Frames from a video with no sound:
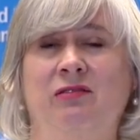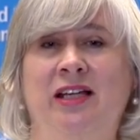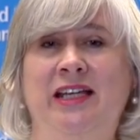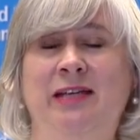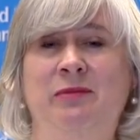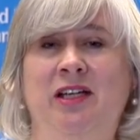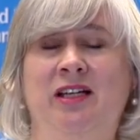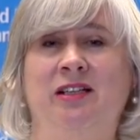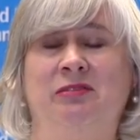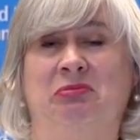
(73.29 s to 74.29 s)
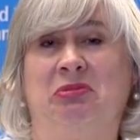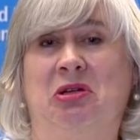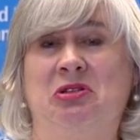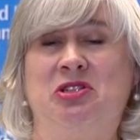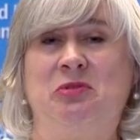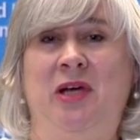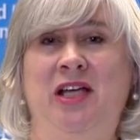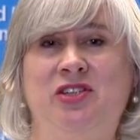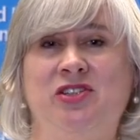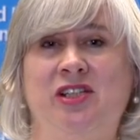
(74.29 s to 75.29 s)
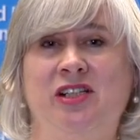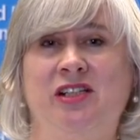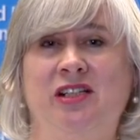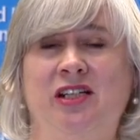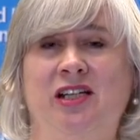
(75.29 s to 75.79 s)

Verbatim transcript: anemia, constipation,